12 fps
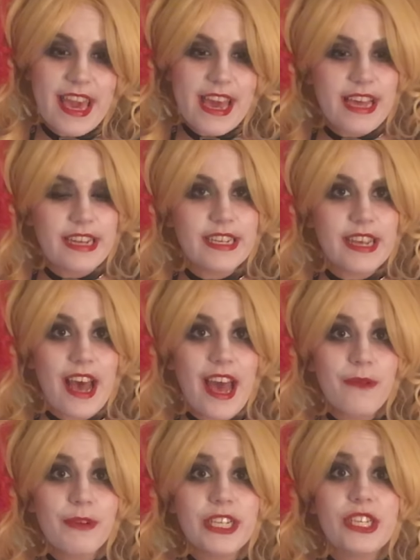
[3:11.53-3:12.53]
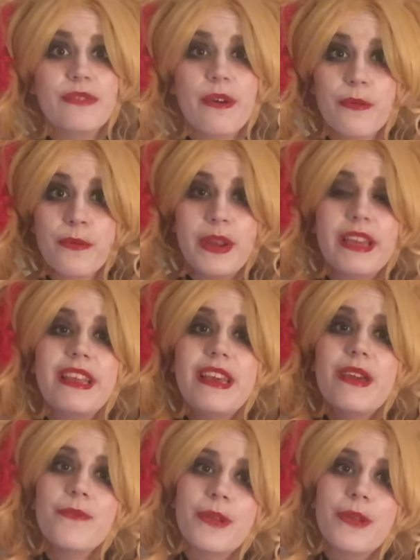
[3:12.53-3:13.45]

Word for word: and I went to a really,